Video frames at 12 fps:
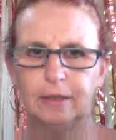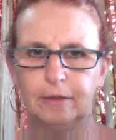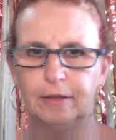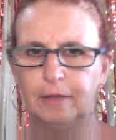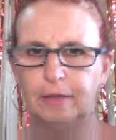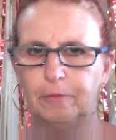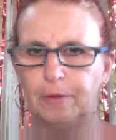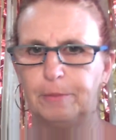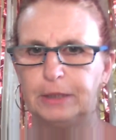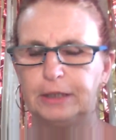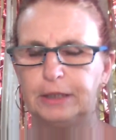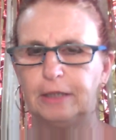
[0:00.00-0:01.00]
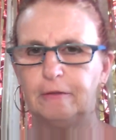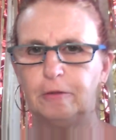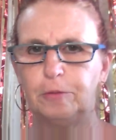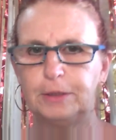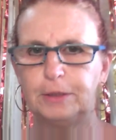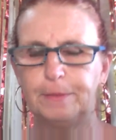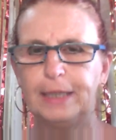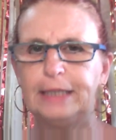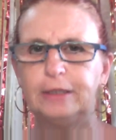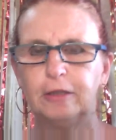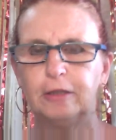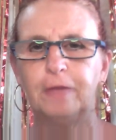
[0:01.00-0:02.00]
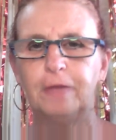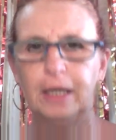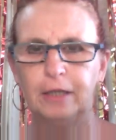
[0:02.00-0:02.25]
that the material was made of,